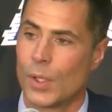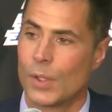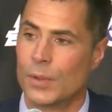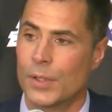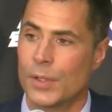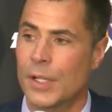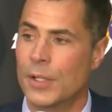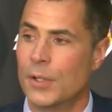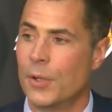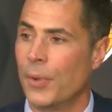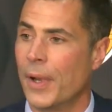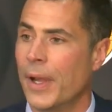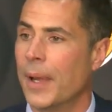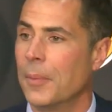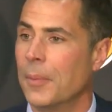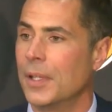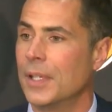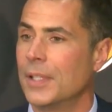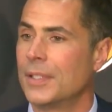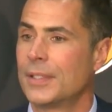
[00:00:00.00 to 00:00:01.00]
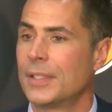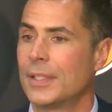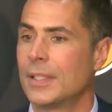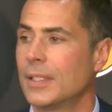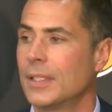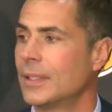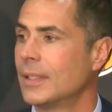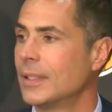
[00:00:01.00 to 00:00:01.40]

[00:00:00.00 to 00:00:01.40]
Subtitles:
Linda Rambis, is